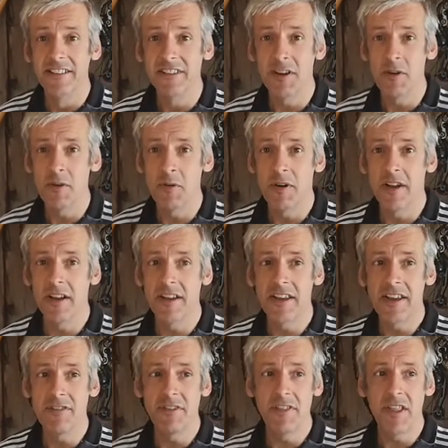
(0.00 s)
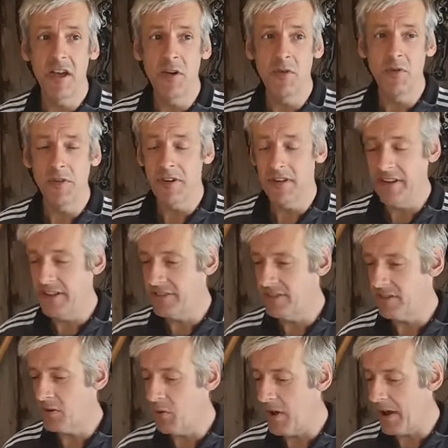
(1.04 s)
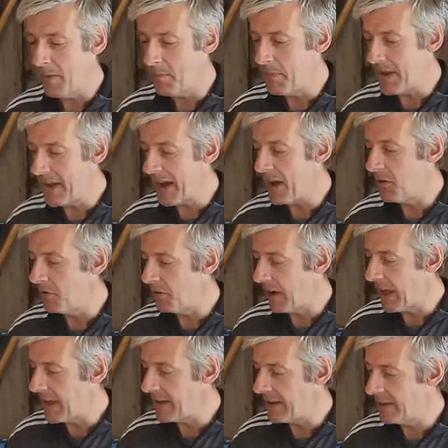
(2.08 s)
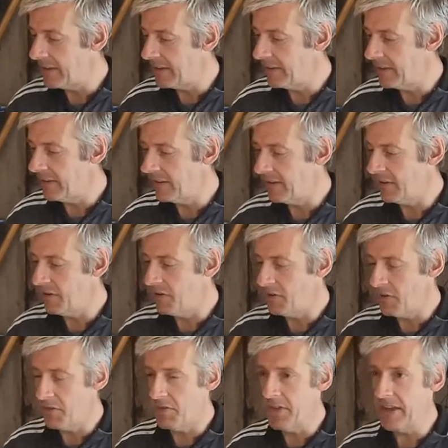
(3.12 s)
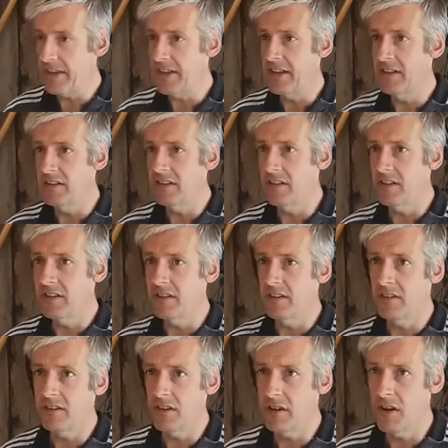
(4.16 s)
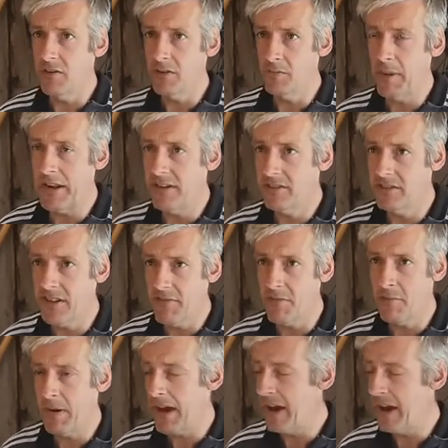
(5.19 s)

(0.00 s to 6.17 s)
So even though it's quite a big outlay, you're thinking, you're spending £7